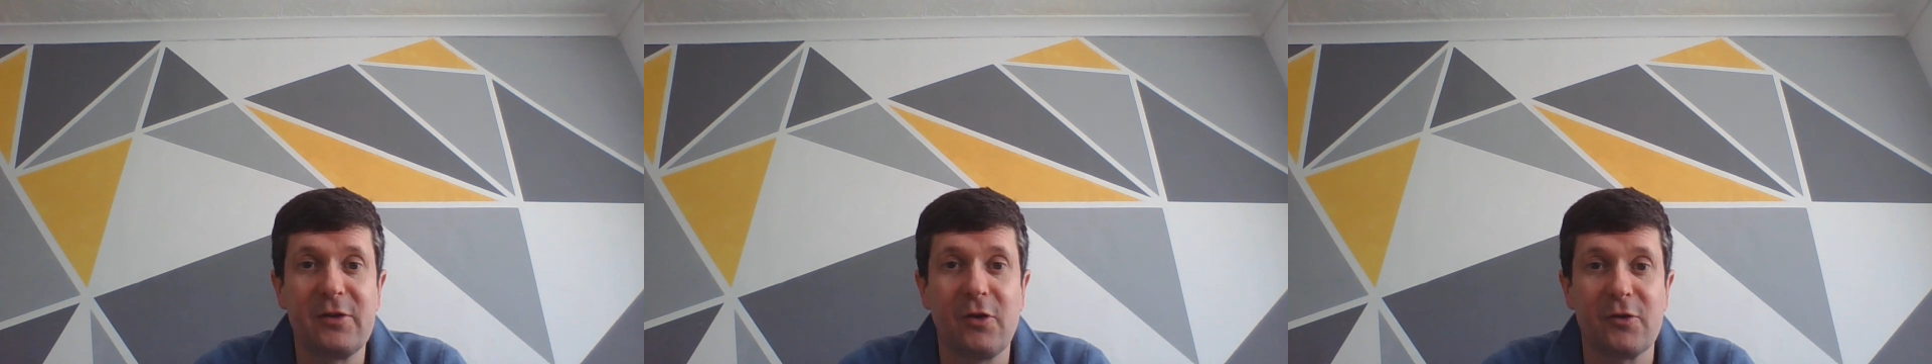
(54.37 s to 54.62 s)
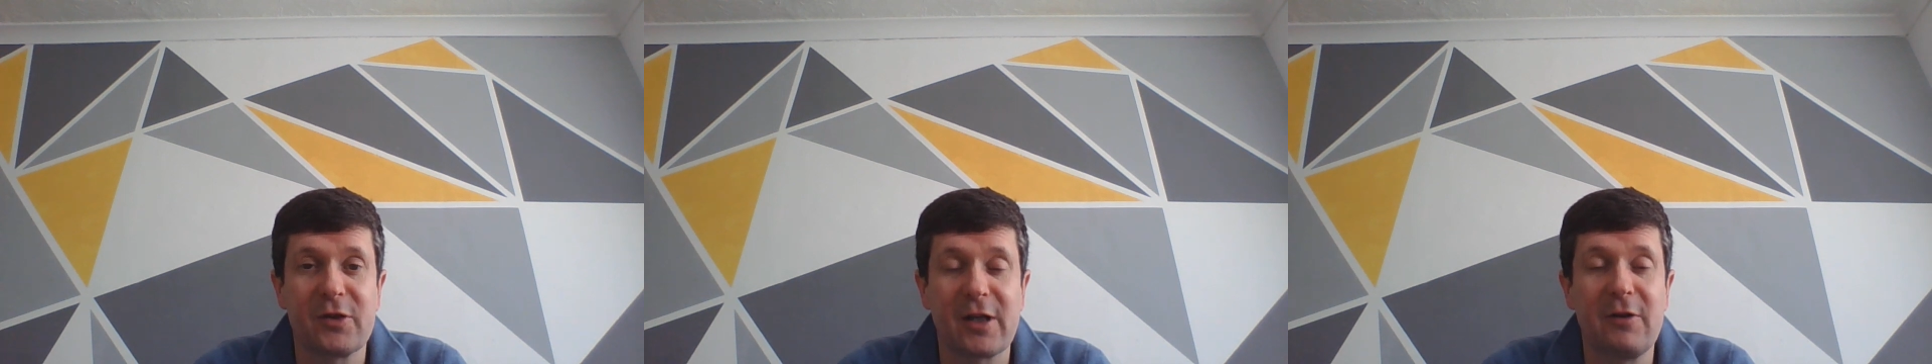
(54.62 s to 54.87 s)

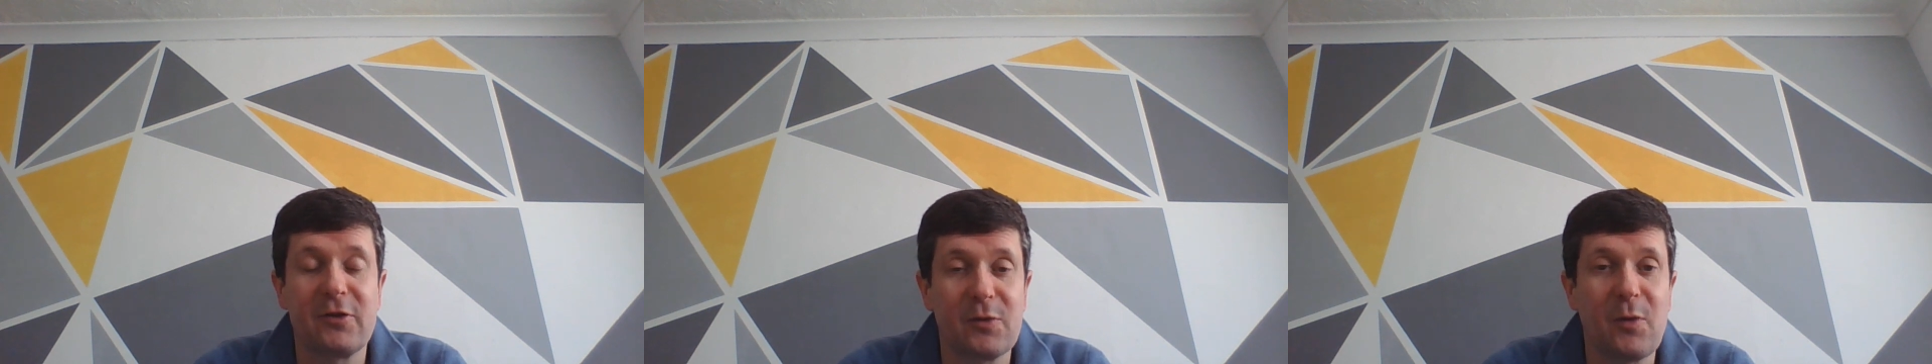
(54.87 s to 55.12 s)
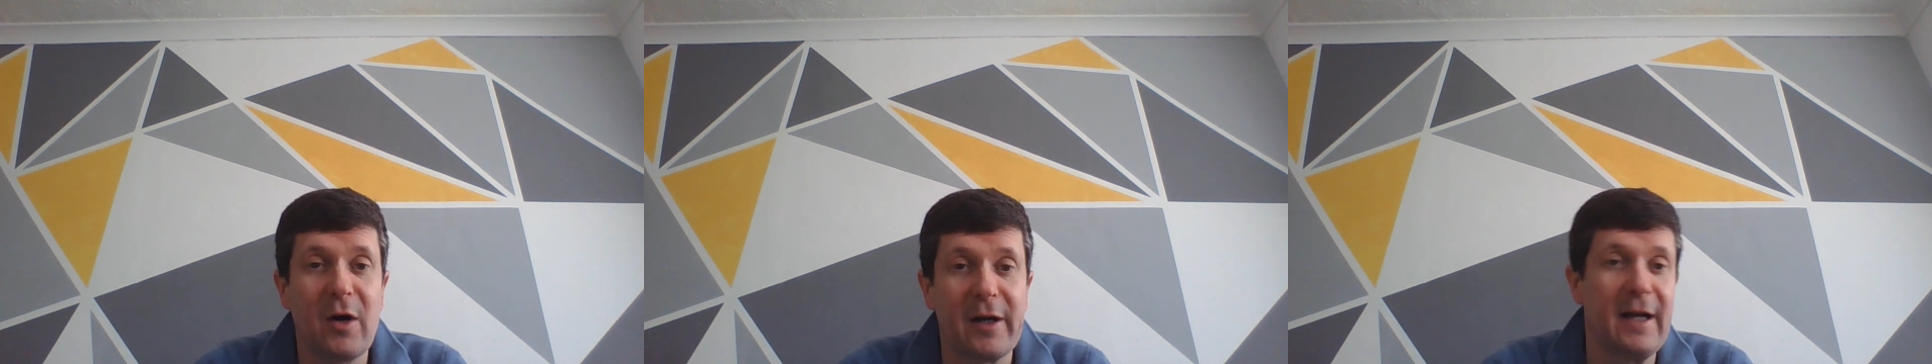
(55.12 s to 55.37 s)
not to go to the
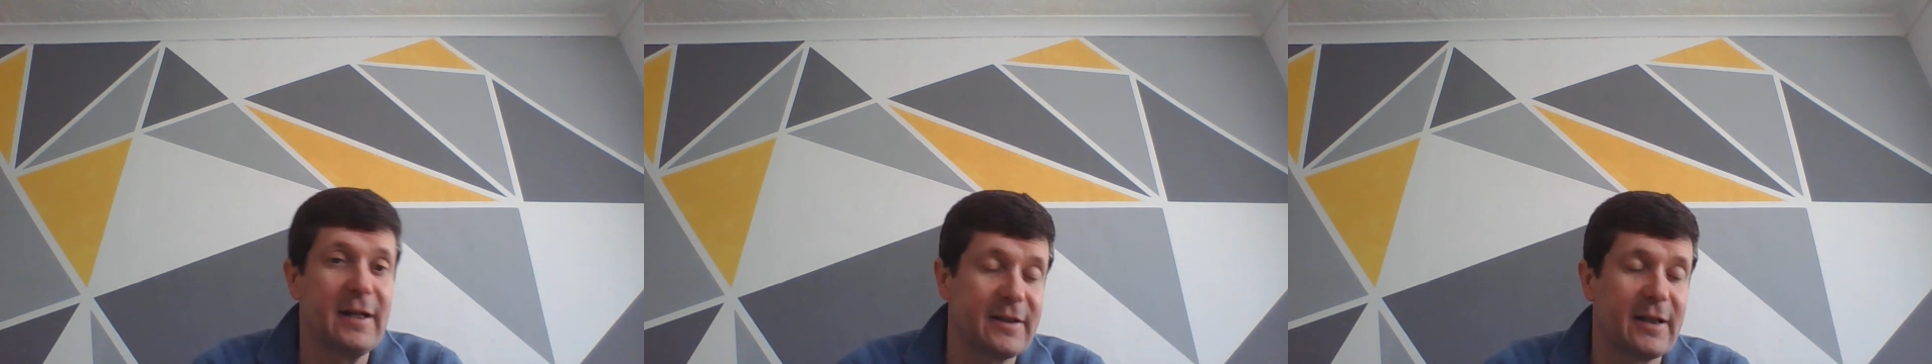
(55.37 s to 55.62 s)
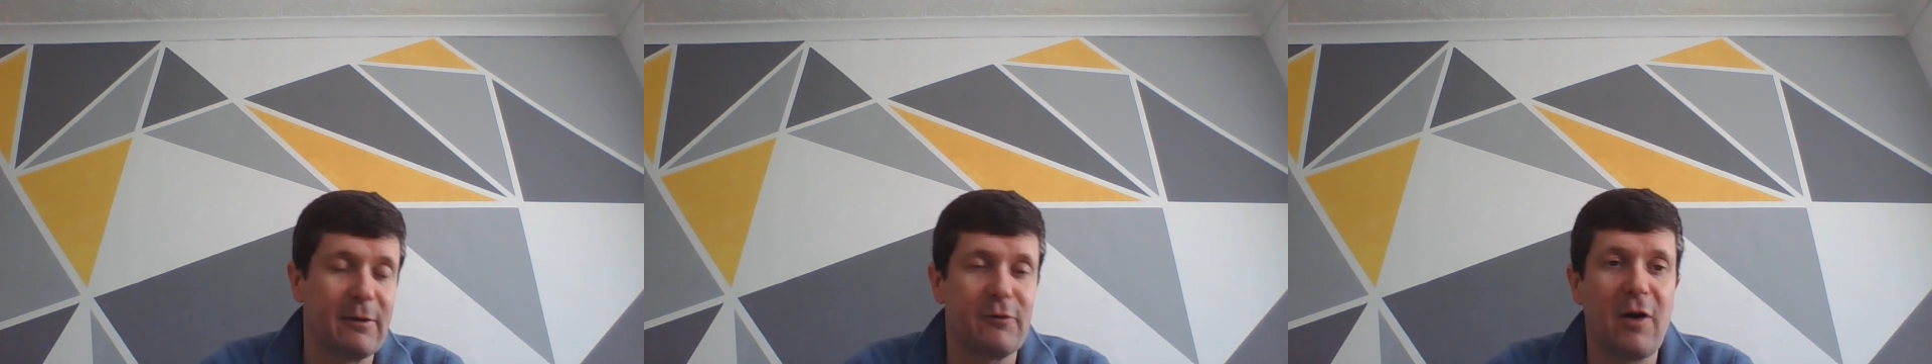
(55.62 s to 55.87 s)
workhouse
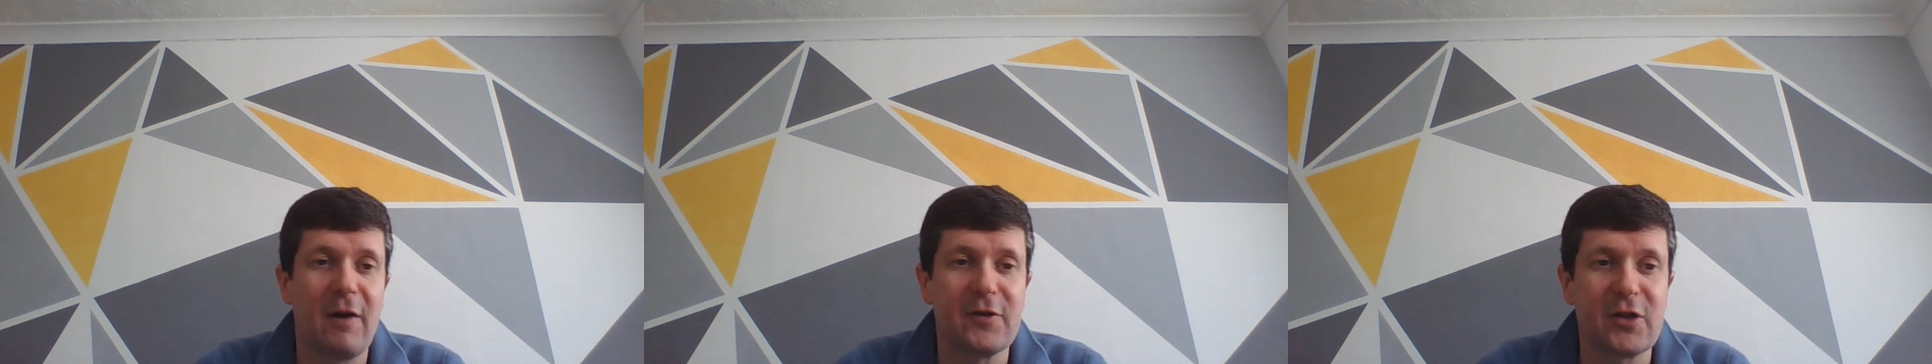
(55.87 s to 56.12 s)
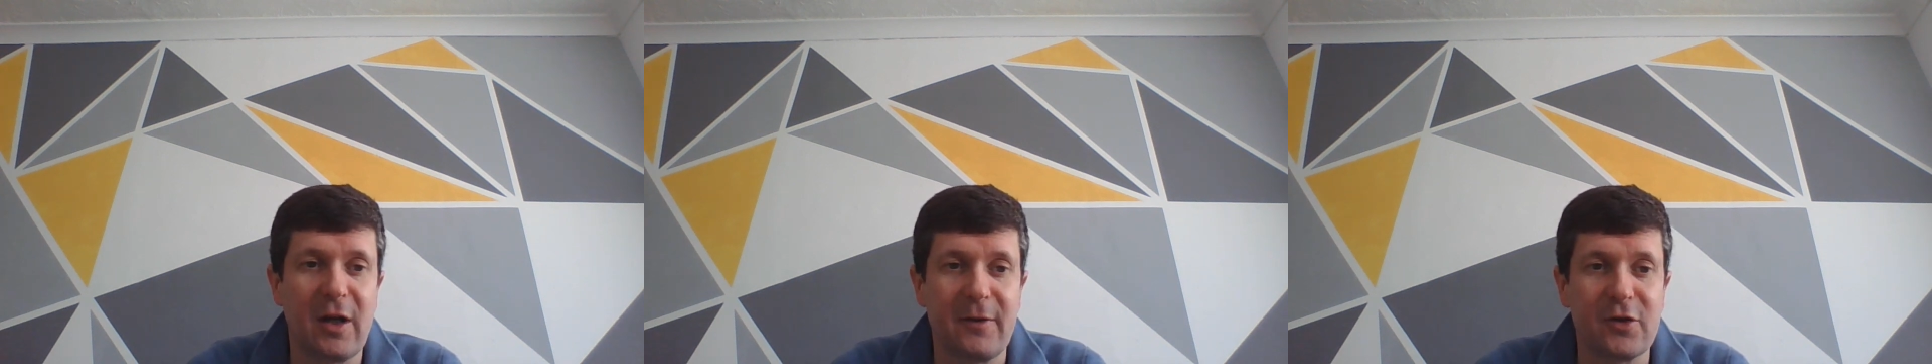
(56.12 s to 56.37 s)
that they would
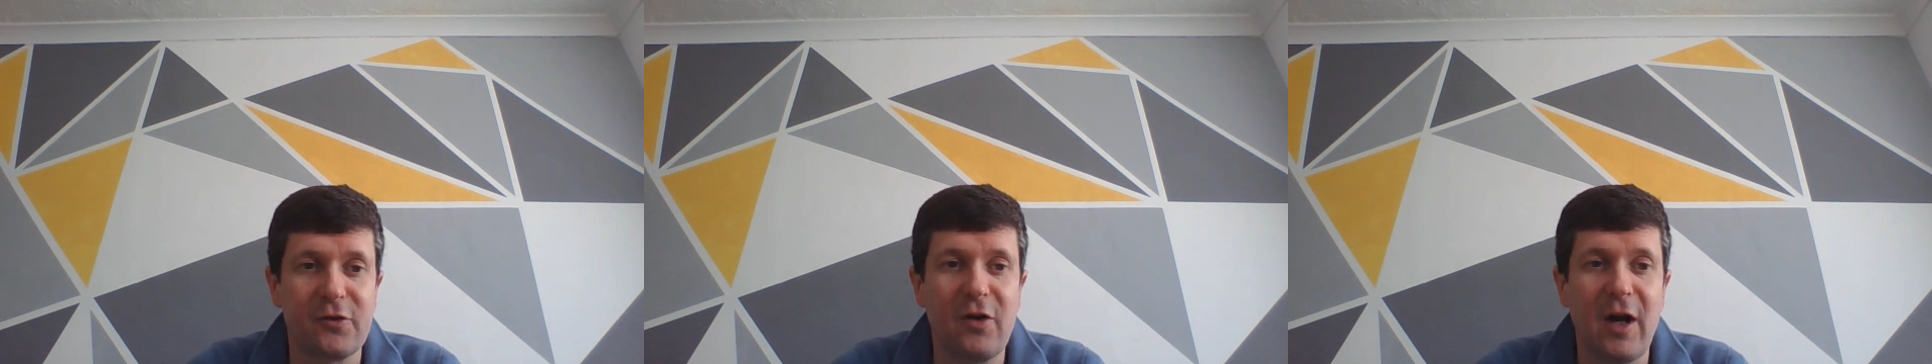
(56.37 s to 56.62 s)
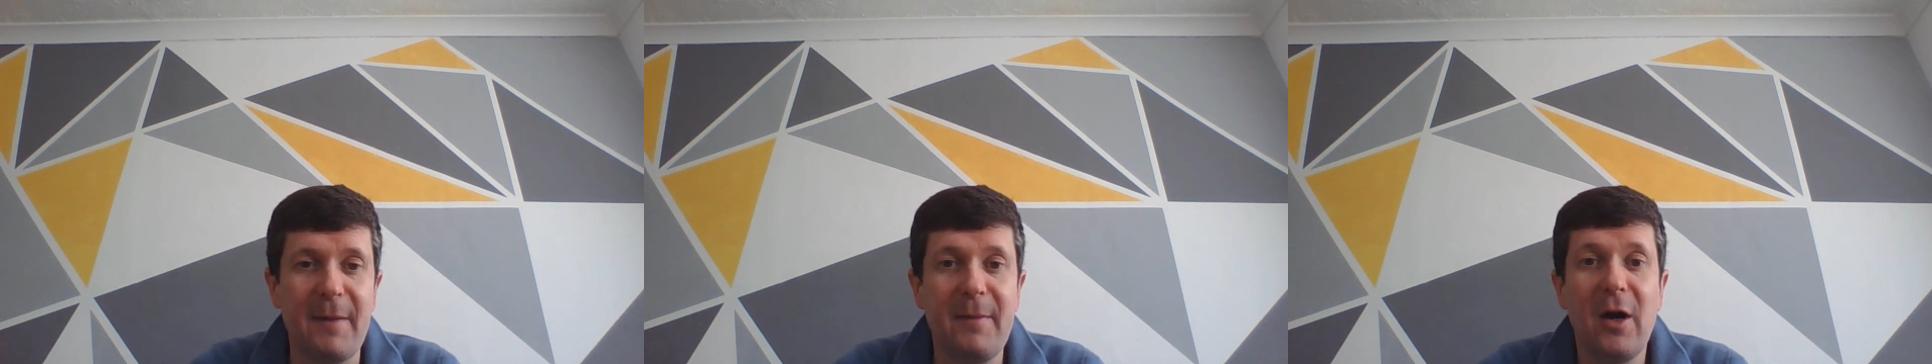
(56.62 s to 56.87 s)
rather turn to
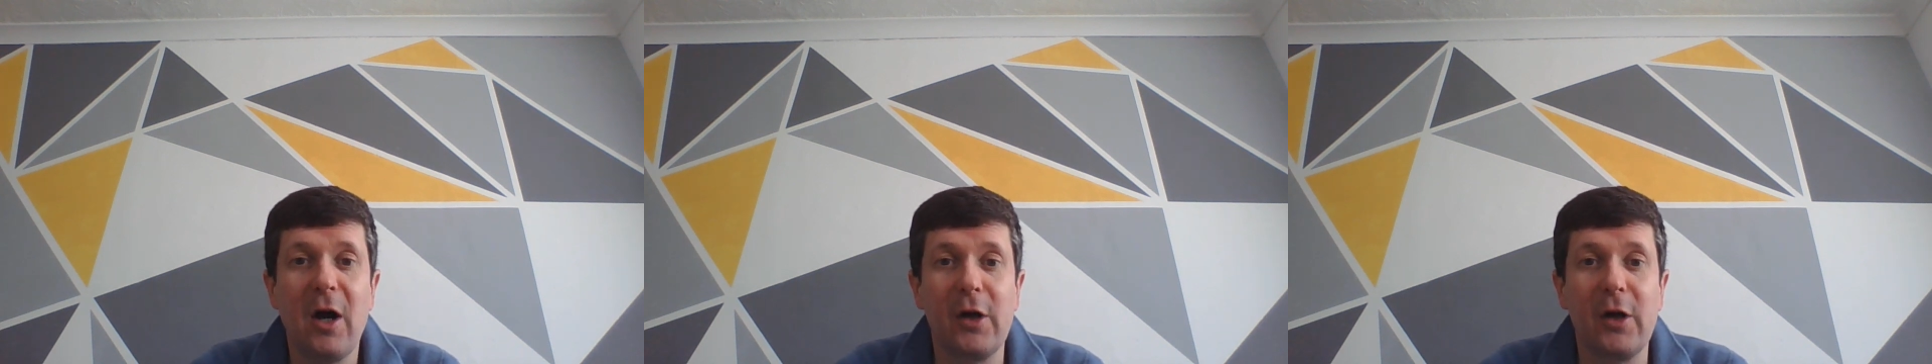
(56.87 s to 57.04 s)
crime,